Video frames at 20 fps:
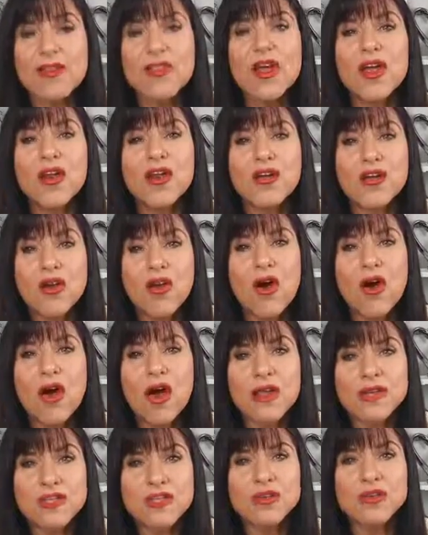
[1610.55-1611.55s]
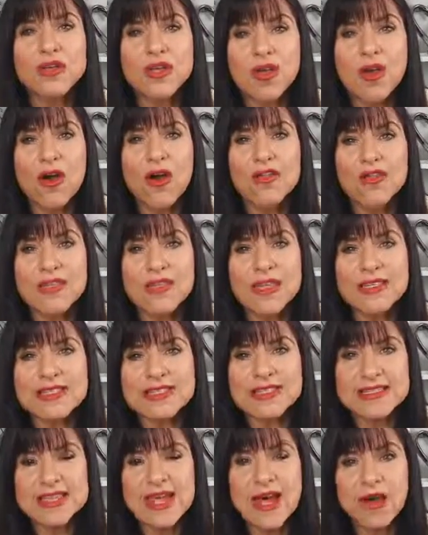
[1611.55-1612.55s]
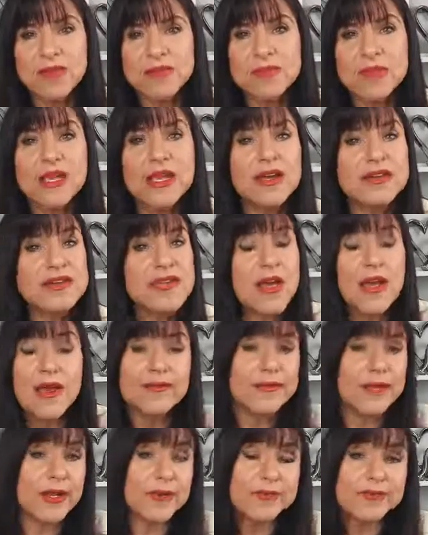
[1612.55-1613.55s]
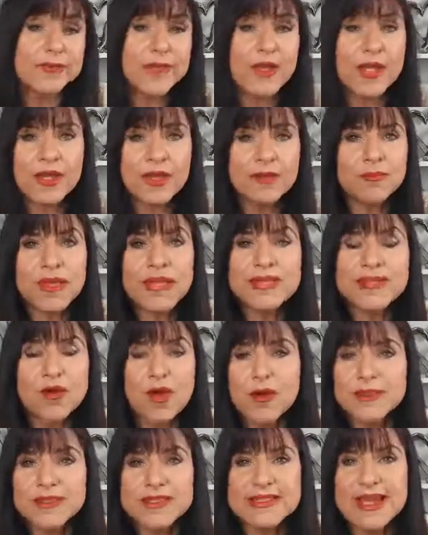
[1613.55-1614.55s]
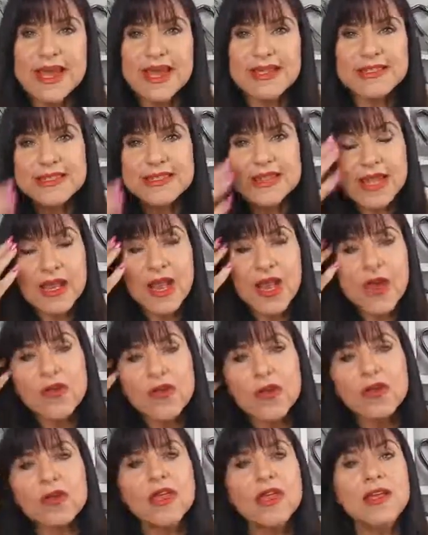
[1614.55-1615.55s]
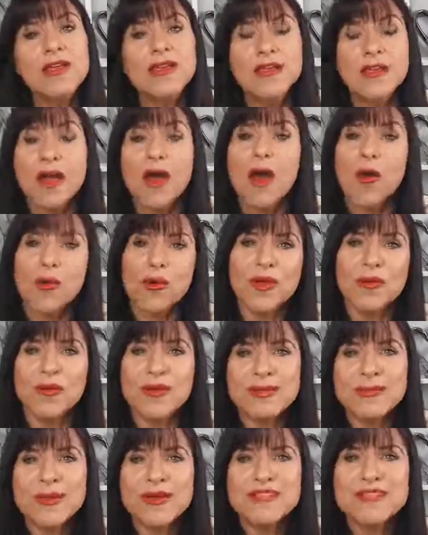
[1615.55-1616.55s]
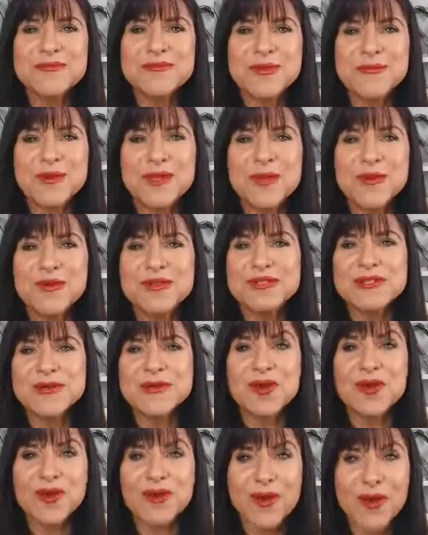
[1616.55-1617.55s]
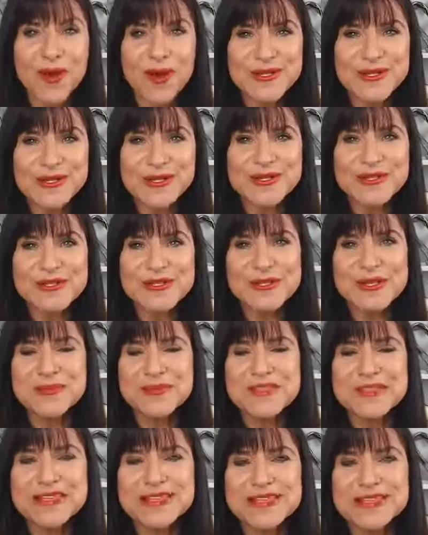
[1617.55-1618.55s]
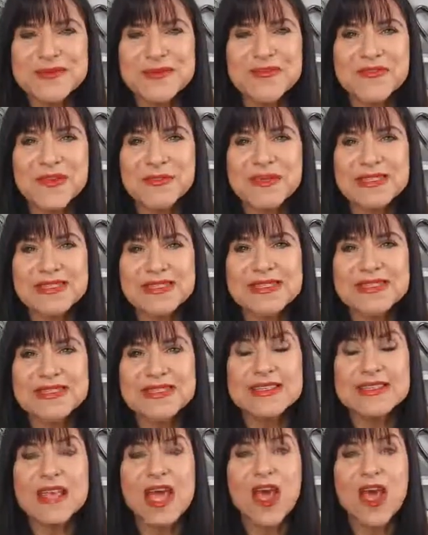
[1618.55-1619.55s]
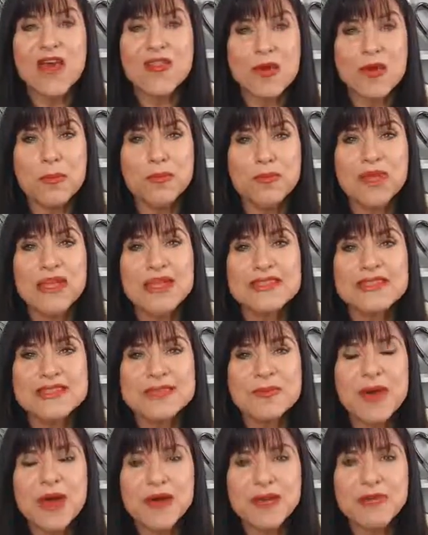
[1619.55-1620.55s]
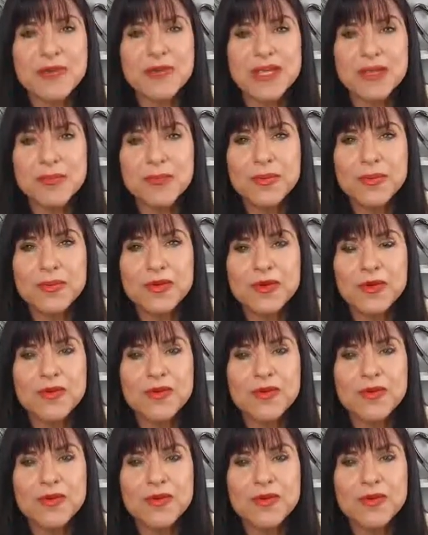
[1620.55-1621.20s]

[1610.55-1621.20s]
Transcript: They're not turning on the sound because, it makes common sense that especially when we notice with our car dealerships and some of our businesses, the biggest amount of people,